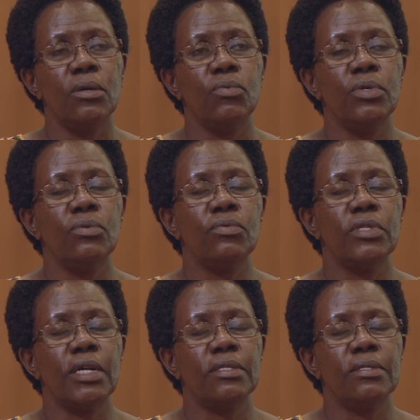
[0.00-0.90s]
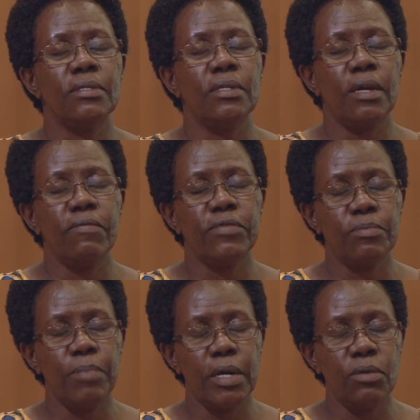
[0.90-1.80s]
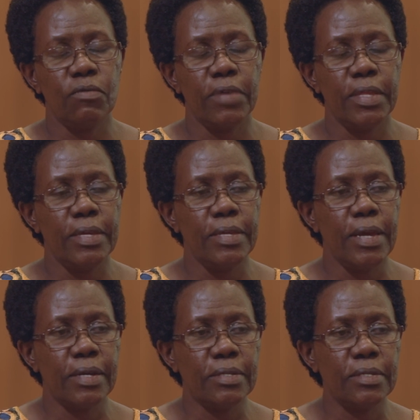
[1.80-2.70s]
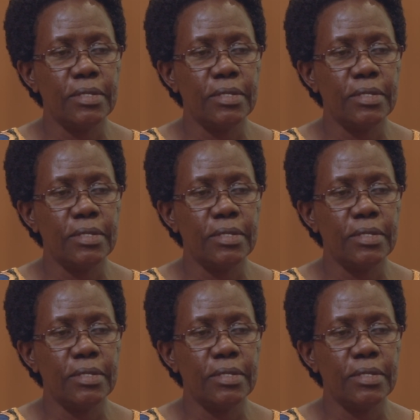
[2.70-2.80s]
we looked at lifespan over the years,